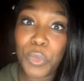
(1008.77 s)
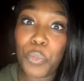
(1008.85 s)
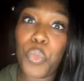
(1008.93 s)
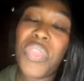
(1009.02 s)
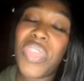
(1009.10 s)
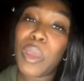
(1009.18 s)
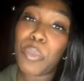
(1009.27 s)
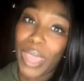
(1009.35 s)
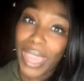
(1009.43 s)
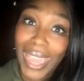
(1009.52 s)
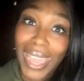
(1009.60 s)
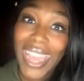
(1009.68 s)
with it
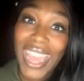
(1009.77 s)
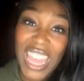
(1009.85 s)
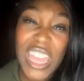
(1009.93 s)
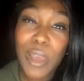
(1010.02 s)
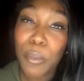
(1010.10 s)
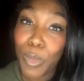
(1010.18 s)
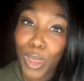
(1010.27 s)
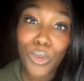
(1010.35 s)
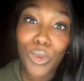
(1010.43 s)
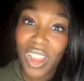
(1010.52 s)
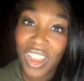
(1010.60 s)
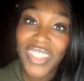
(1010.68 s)
being in the
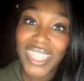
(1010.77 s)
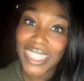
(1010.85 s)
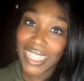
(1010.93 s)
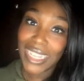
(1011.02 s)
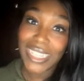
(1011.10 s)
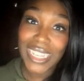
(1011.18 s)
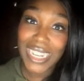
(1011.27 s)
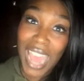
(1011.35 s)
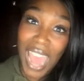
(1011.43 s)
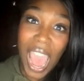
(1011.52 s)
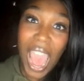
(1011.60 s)
middle of the season,